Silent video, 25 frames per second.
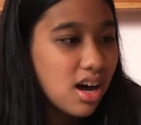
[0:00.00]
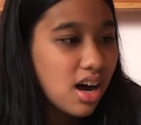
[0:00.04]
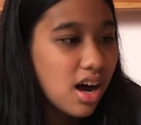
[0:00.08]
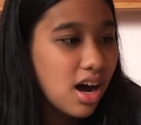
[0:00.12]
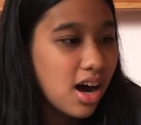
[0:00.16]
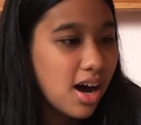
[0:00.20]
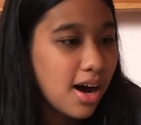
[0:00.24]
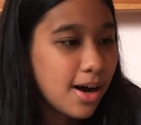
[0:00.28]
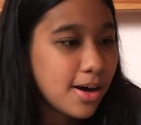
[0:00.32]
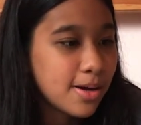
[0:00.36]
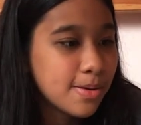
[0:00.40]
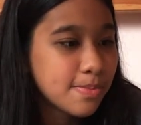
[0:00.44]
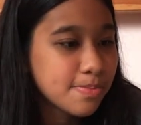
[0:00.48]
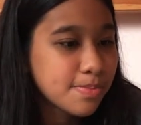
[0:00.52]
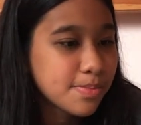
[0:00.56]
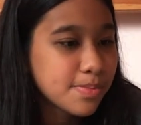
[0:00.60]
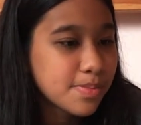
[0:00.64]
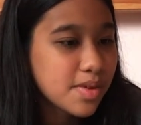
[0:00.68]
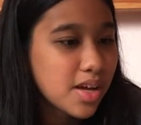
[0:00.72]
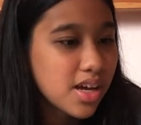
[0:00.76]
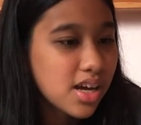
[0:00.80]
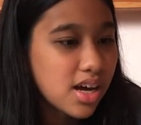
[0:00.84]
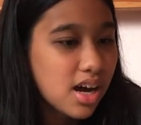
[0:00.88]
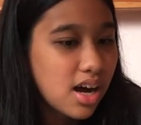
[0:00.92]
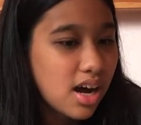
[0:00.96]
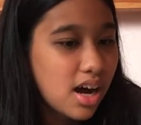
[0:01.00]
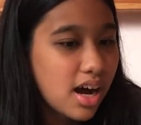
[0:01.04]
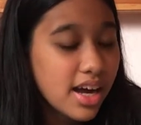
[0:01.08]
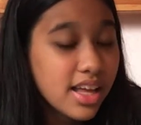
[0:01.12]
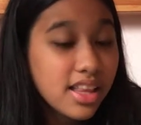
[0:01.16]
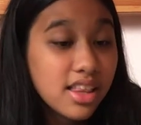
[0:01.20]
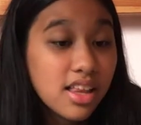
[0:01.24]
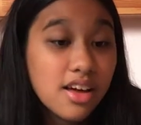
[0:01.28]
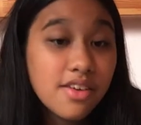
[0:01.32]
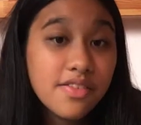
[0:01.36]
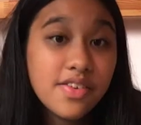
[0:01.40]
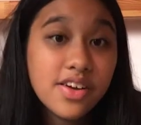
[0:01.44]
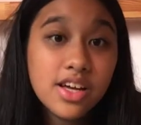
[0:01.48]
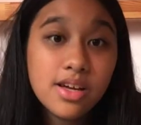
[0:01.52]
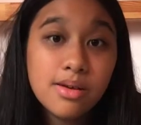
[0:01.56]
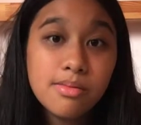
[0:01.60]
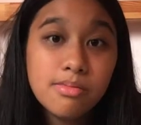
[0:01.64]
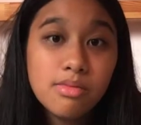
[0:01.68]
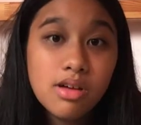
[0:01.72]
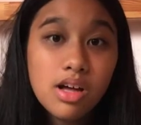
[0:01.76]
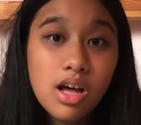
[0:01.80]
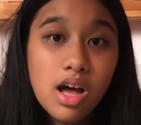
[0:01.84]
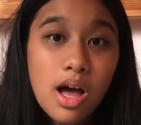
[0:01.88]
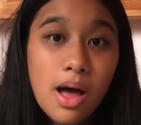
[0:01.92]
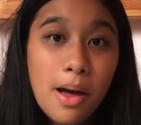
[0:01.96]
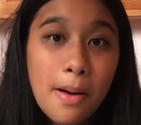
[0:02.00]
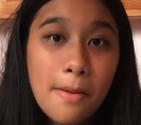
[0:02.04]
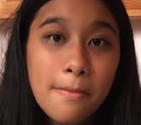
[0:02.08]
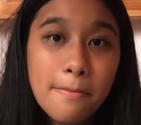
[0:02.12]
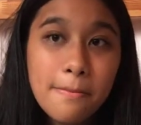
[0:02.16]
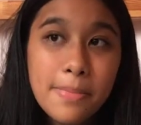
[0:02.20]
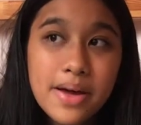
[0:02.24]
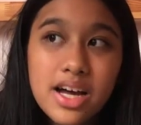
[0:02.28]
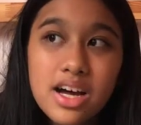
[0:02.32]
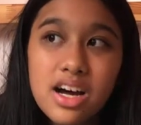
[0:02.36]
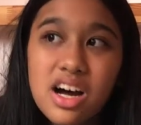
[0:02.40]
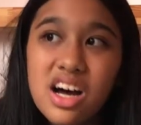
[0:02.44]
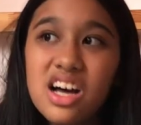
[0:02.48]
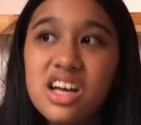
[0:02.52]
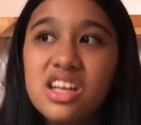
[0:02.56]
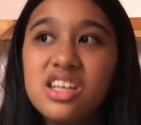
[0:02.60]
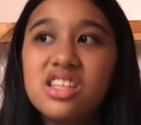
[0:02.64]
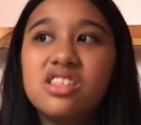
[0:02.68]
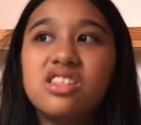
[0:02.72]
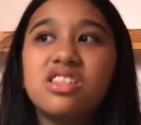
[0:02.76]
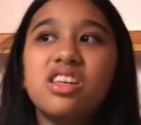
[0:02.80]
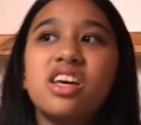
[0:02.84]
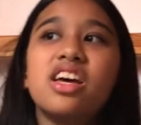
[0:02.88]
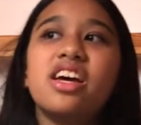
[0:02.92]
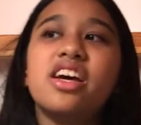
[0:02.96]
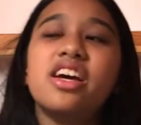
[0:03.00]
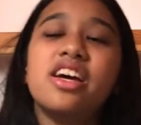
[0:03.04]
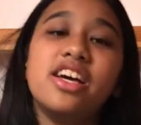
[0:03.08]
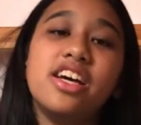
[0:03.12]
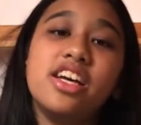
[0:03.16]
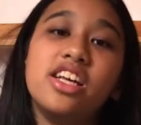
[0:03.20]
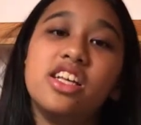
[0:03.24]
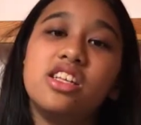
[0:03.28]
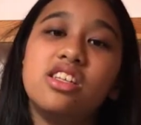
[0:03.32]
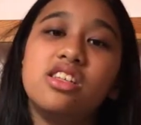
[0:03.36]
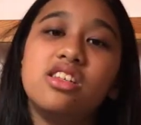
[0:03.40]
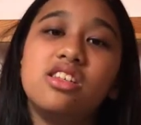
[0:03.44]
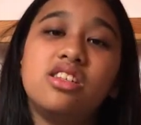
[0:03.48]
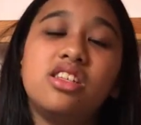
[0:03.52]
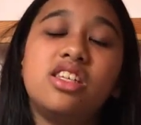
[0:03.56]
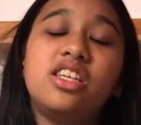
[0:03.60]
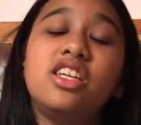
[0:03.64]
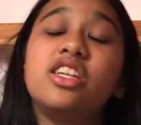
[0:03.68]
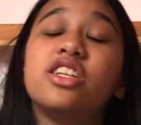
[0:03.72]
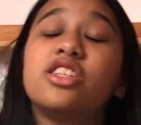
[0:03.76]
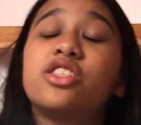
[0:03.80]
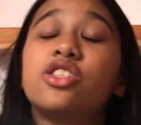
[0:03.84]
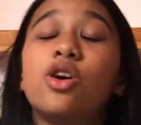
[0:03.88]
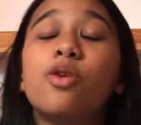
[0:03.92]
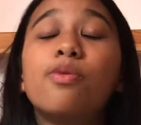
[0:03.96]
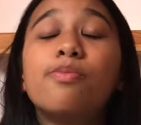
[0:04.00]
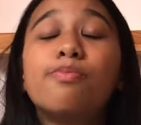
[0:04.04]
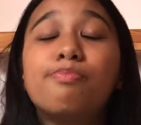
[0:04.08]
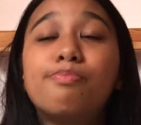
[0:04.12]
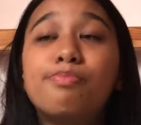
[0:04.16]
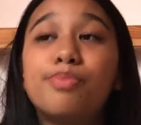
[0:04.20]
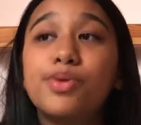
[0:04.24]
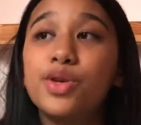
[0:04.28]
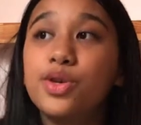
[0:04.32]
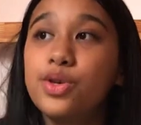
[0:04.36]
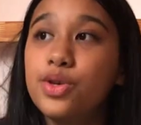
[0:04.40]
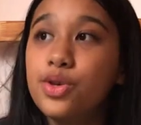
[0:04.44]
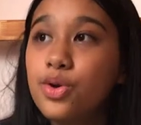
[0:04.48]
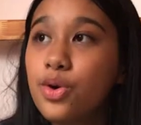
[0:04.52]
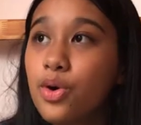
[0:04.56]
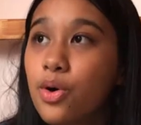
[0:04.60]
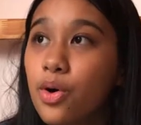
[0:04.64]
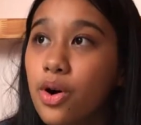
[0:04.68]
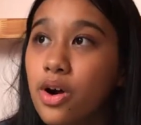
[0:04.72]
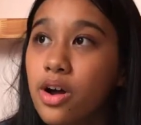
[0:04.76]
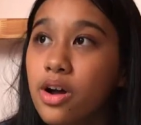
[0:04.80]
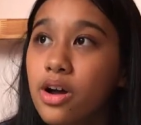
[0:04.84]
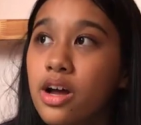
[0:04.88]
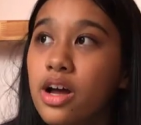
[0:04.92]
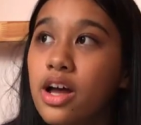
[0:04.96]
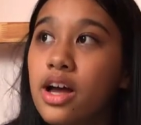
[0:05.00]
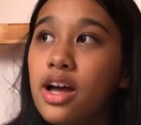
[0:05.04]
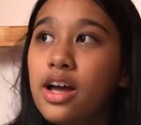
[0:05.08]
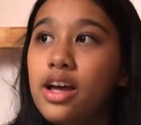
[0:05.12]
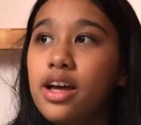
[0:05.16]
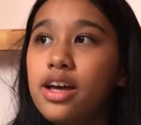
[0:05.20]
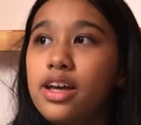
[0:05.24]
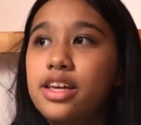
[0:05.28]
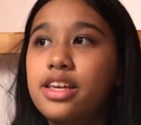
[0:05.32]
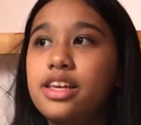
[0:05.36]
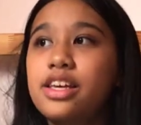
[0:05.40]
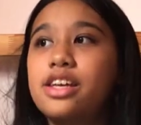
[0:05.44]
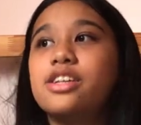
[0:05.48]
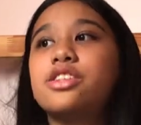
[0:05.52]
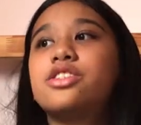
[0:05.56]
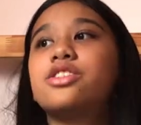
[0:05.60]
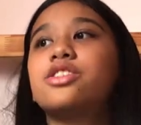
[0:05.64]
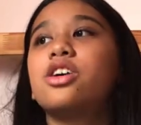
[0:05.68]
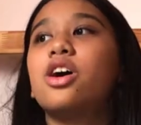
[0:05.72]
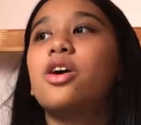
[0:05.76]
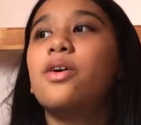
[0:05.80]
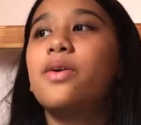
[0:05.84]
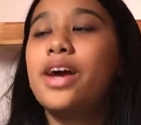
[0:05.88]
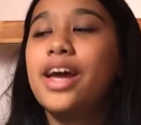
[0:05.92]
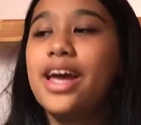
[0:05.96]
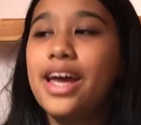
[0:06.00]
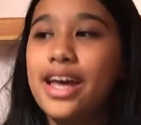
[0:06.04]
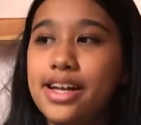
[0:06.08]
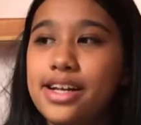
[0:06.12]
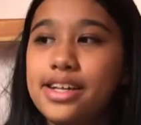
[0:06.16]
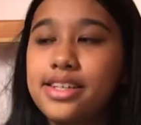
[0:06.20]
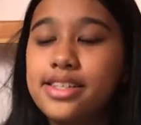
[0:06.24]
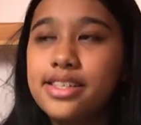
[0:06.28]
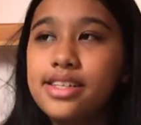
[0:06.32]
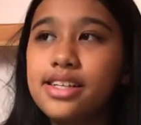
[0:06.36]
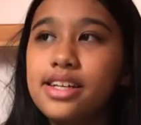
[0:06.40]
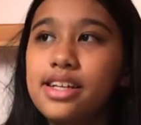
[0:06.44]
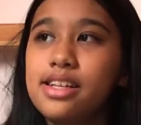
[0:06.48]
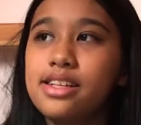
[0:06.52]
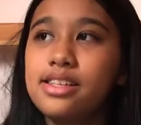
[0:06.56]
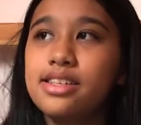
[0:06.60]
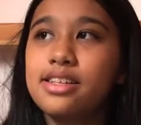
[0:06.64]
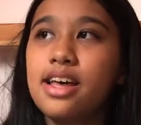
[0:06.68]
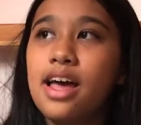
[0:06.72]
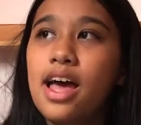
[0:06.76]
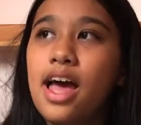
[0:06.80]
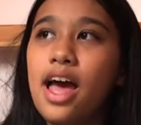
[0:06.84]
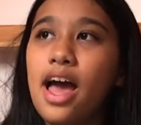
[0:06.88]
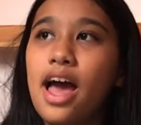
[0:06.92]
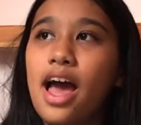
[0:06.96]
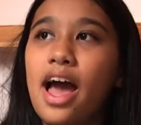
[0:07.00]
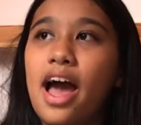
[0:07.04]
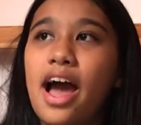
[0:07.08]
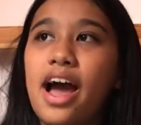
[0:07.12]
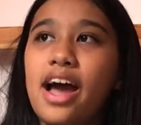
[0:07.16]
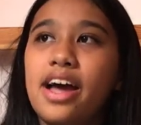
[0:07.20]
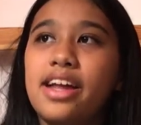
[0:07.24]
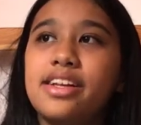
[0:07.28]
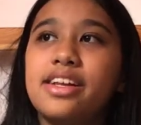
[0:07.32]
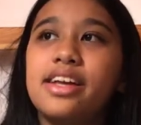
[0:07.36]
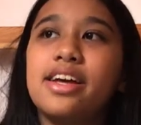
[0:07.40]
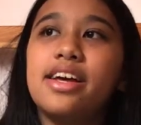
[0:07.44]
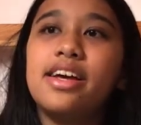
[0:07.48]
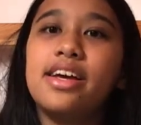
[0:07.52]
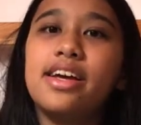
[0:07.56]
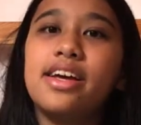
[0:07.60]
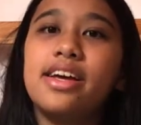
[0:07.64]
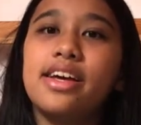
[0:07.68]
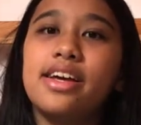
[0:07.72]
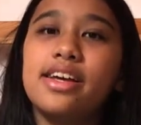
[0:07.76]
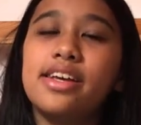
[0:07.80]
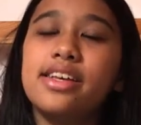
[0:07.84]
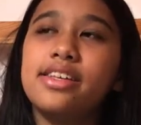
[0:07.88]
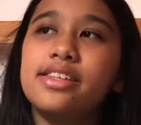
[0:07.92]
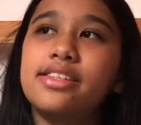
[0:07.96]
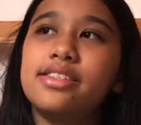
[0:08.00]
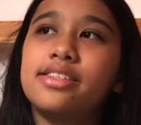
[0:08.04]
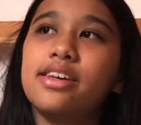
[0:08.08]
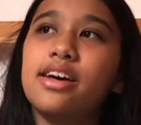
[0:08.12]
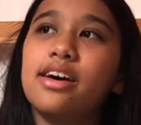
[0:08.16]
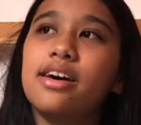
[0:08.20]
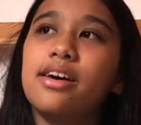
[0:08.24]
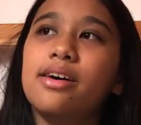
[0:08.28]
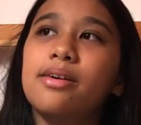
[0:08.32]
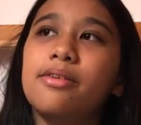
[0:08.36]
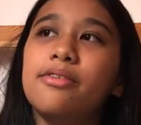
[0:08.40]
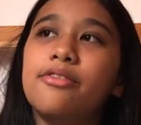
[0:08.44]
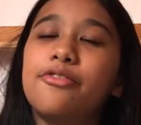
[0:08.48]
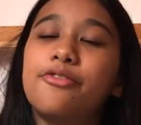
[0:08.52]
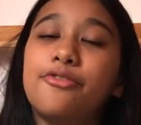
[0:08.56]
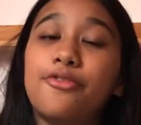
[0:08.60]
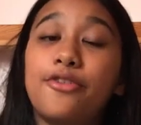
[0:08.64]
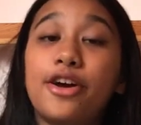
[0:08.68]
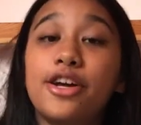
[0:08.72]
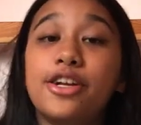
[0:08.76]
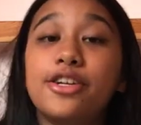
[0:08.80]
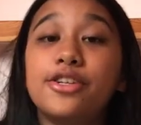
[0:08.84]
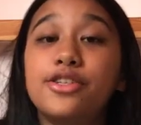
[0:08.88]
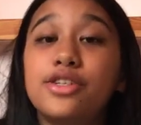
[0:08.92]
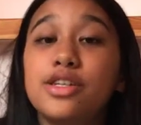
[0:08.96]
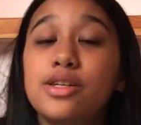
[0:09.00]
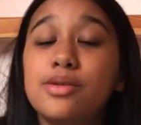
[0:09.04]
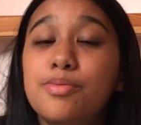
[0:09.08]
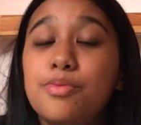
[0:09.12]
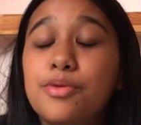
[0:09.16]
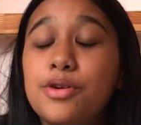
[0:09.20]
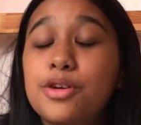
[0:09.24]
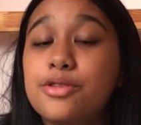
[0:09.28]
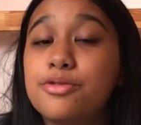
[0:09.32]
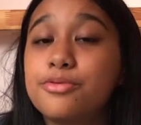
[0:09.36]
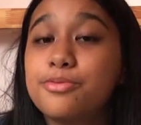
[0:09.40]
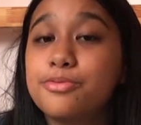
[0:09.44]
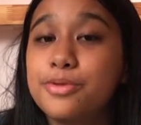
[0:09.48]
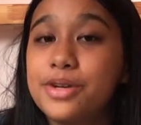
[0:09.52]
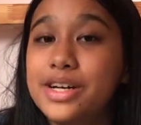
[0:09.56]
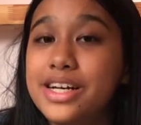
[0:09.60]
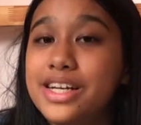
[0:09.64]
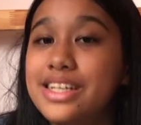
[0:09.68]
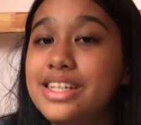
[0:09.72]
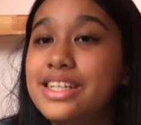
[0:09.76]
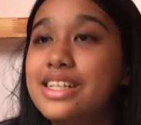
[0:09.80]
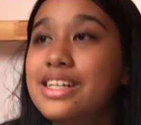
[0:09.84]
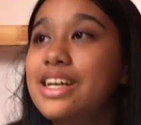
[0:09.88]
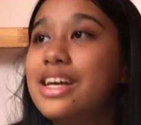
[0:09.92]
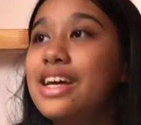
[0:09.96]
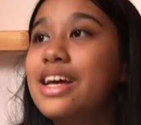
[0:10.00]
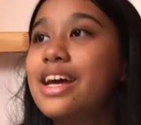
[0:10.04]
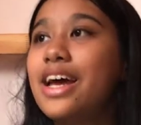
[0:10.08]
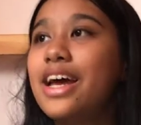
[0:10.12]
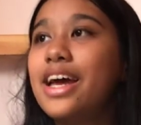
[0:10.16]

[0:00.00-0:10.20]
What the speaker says: I love him because he is so pure, he is so innocent, and his friendship with Rin